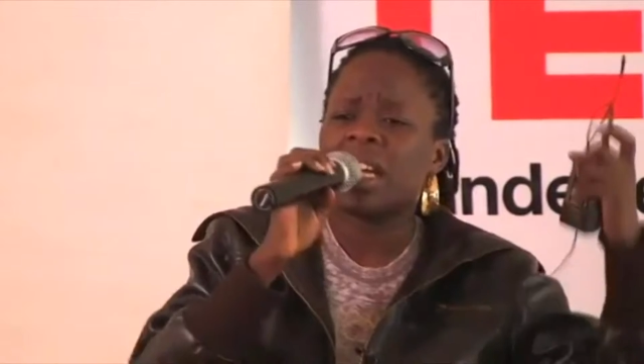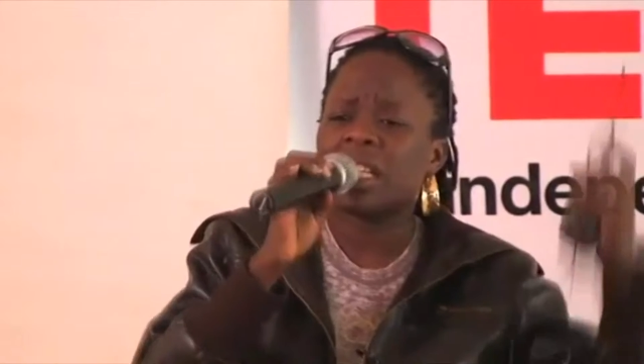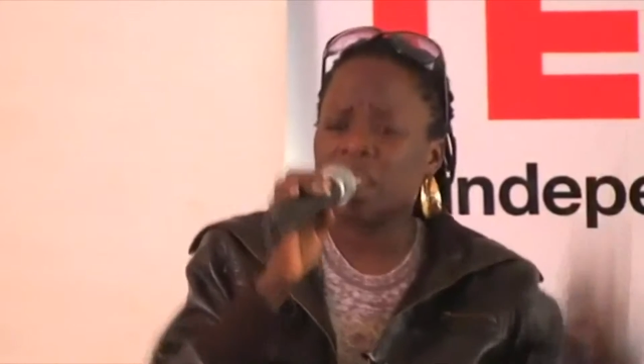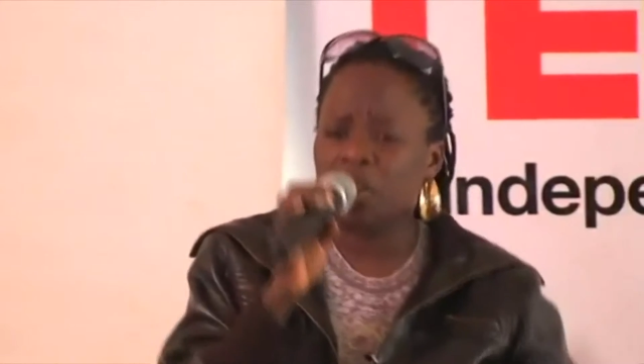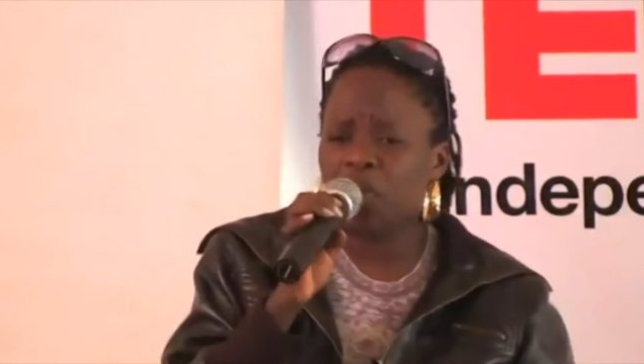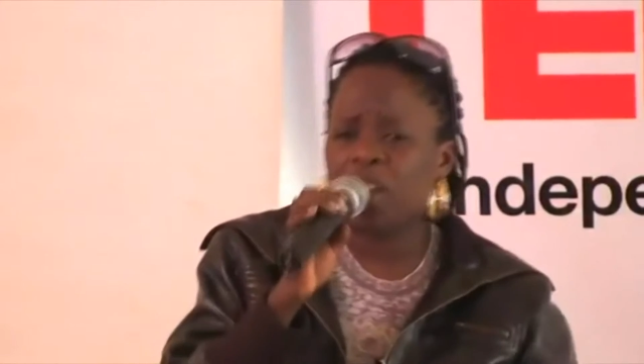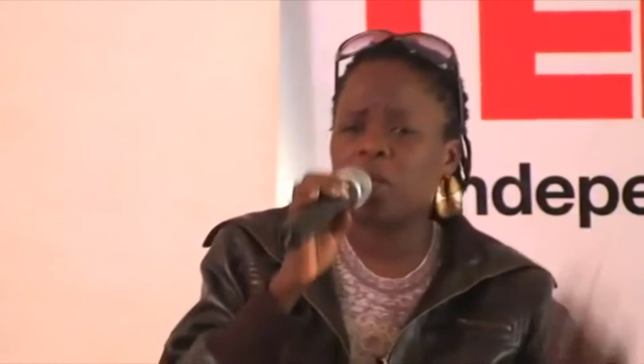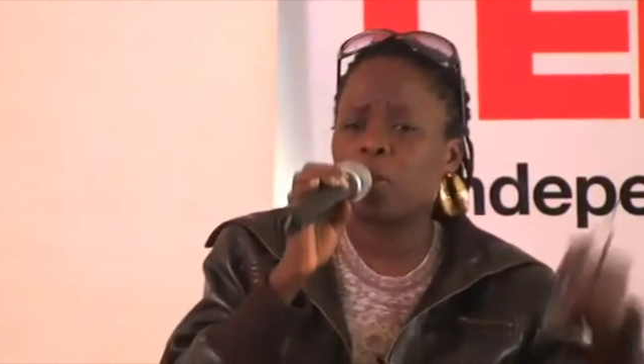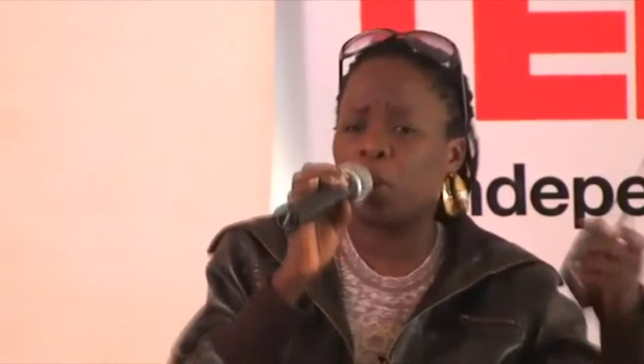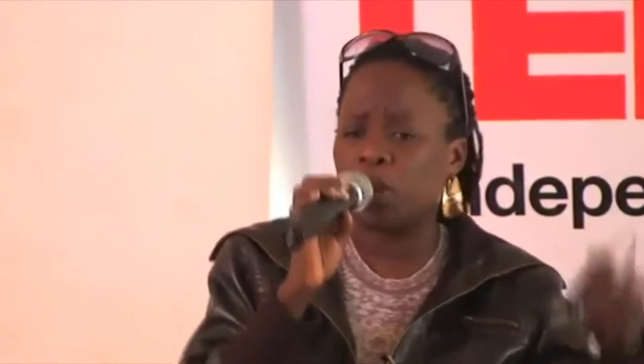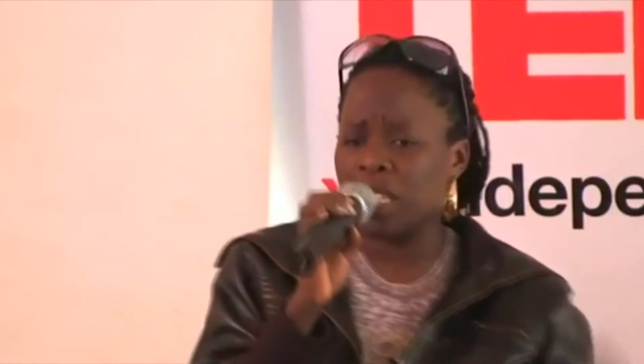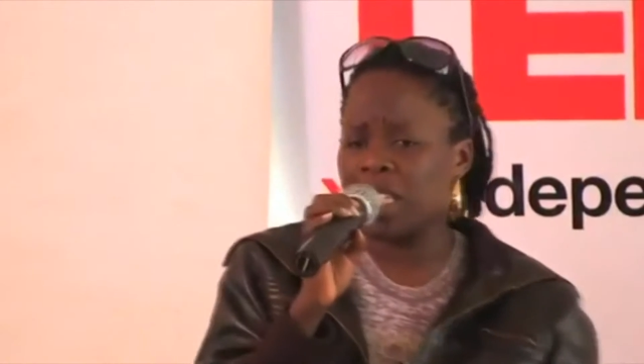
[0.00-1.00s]
different
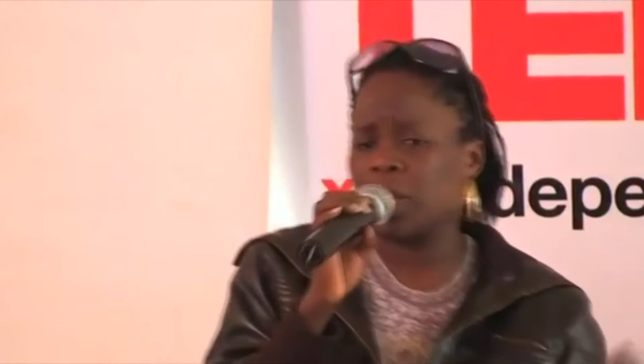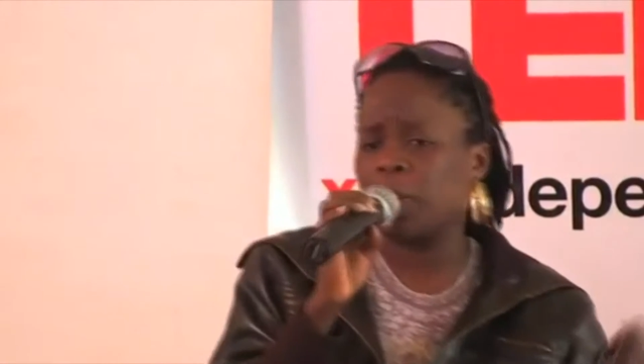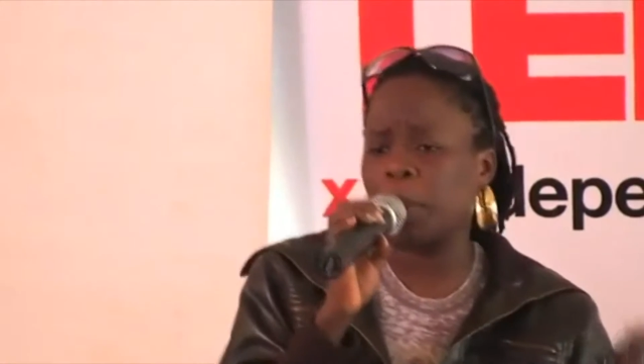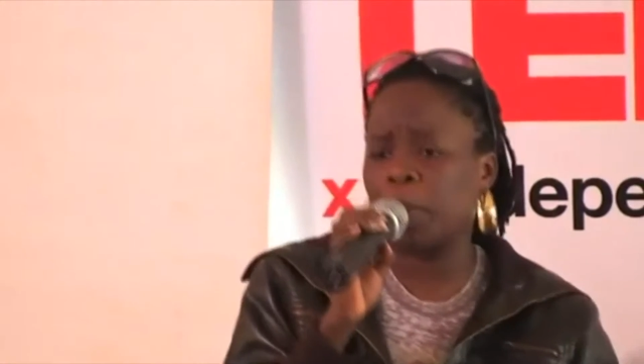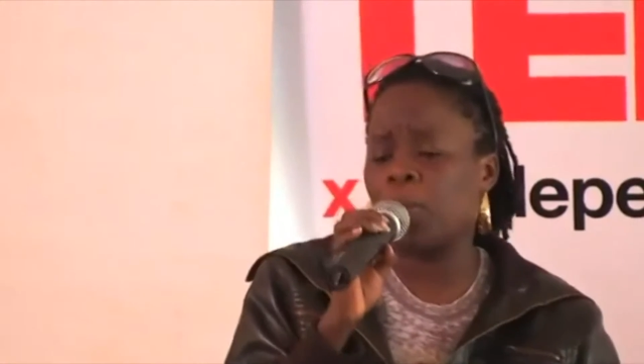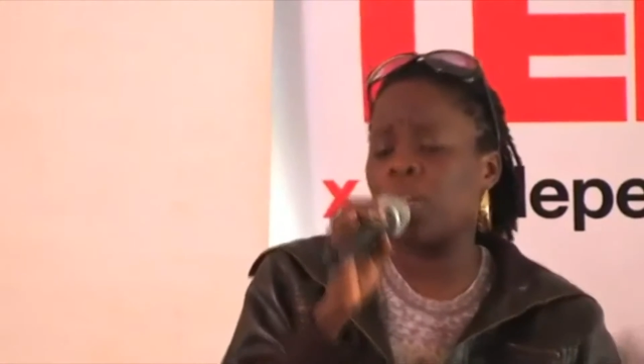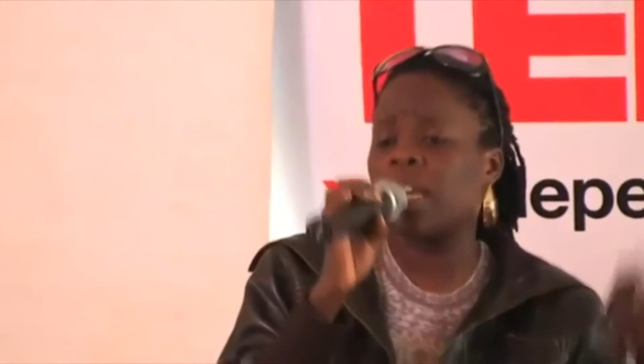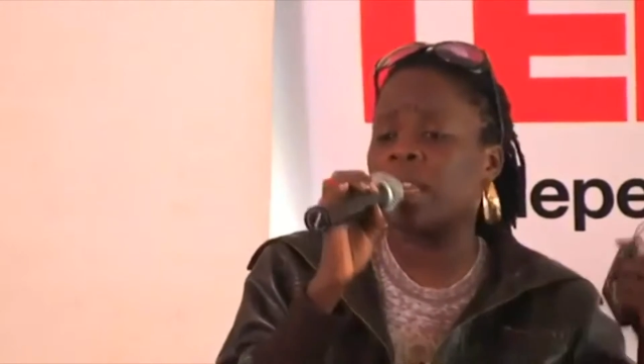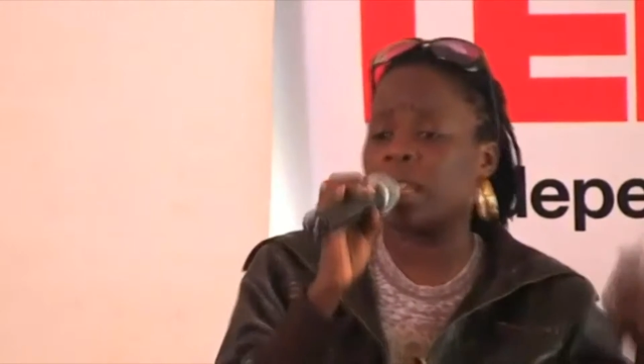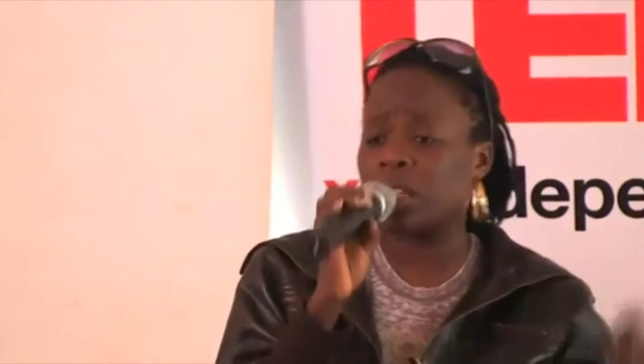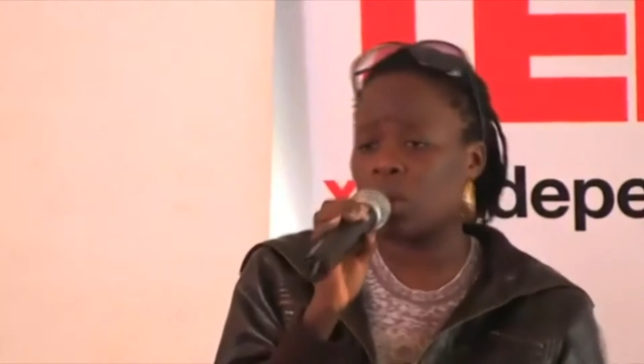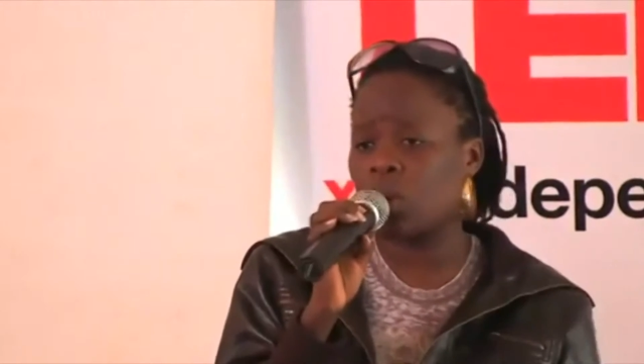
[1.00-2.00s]
policy people in
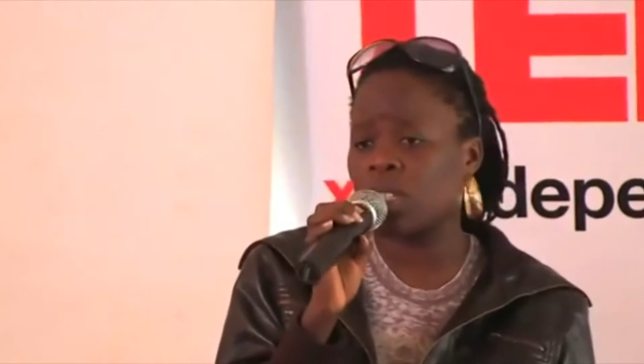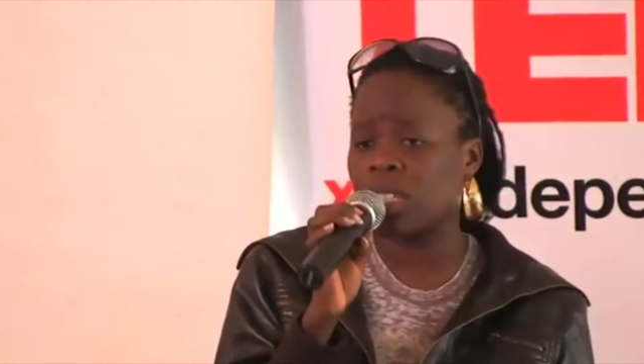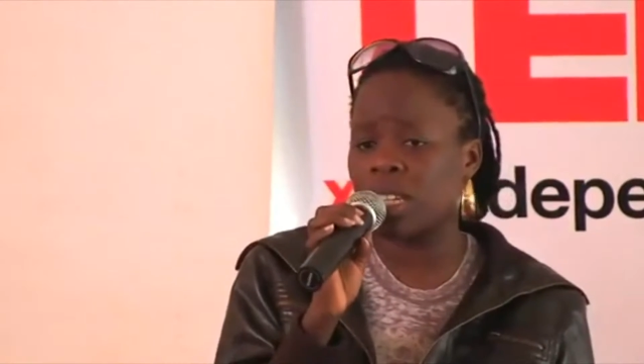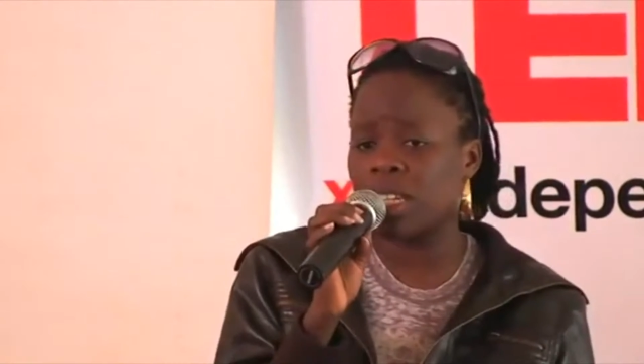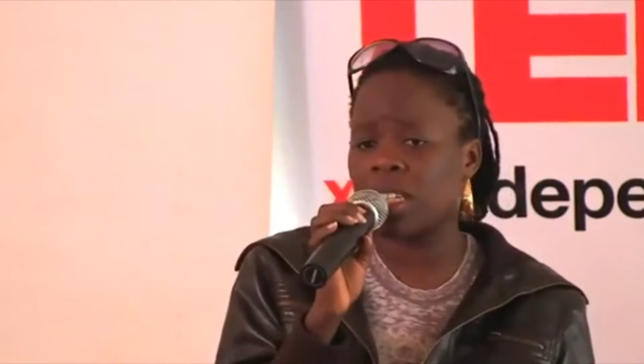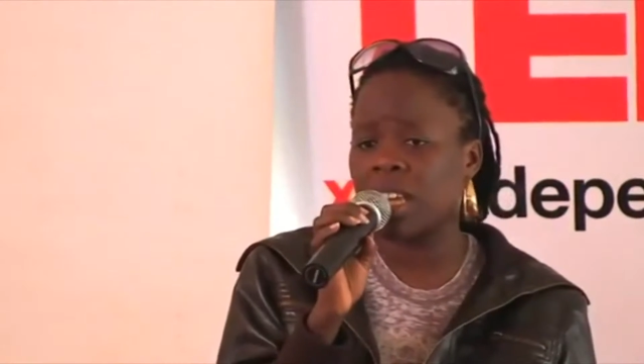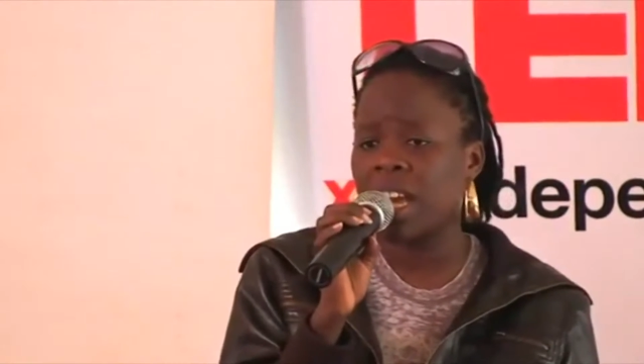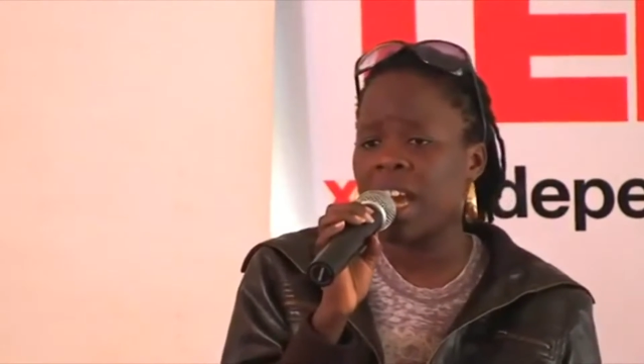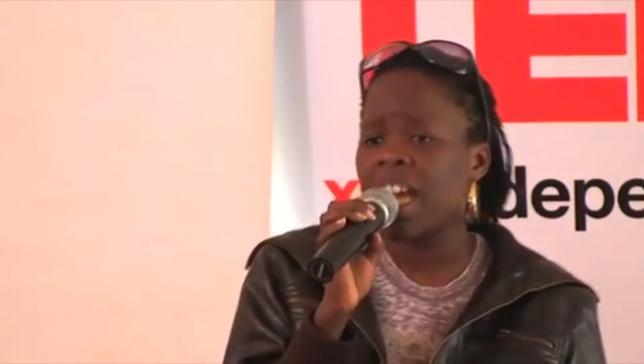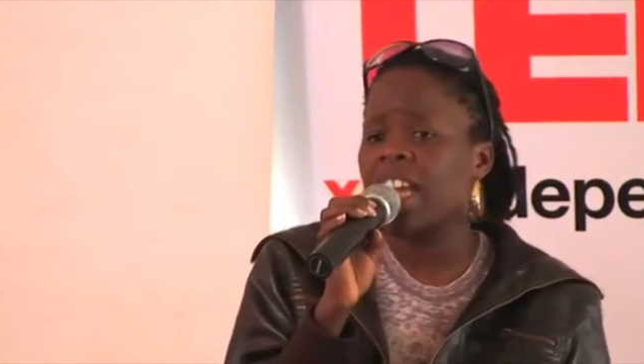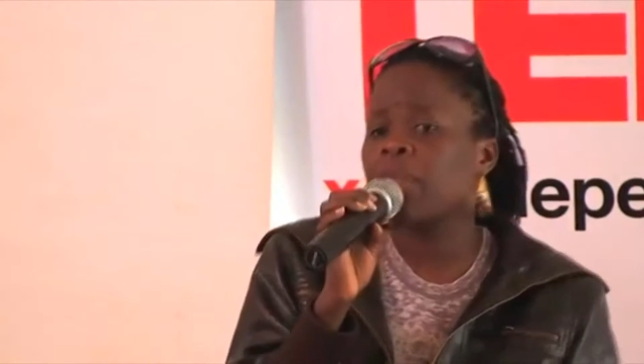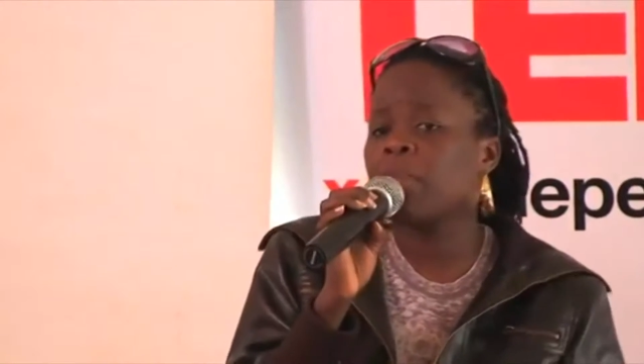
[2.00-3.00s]
this continent.
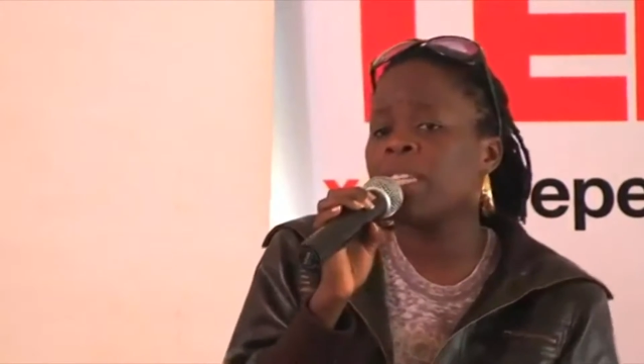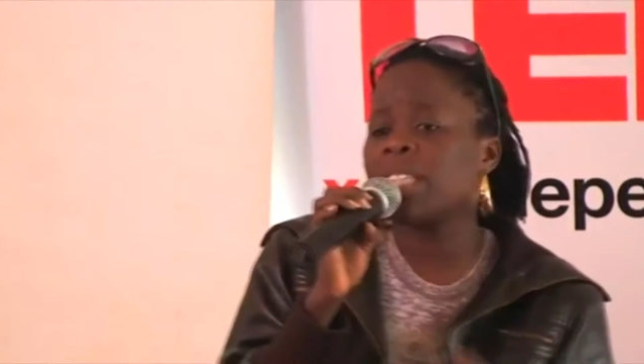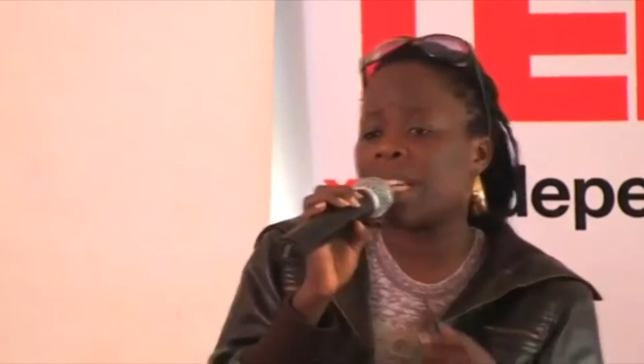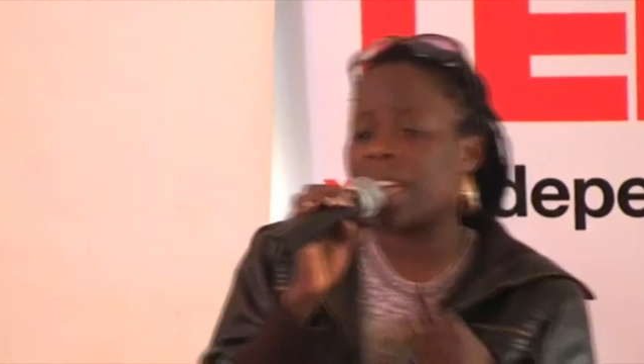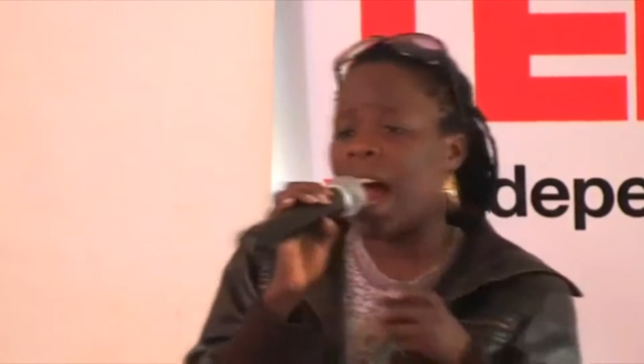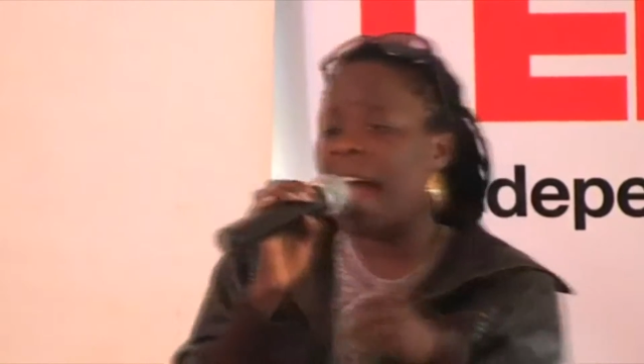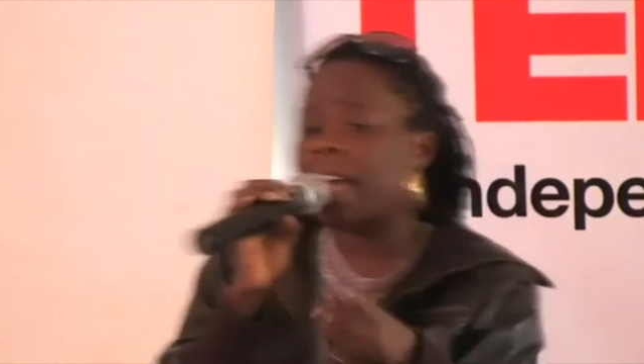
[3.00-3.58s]
It means that I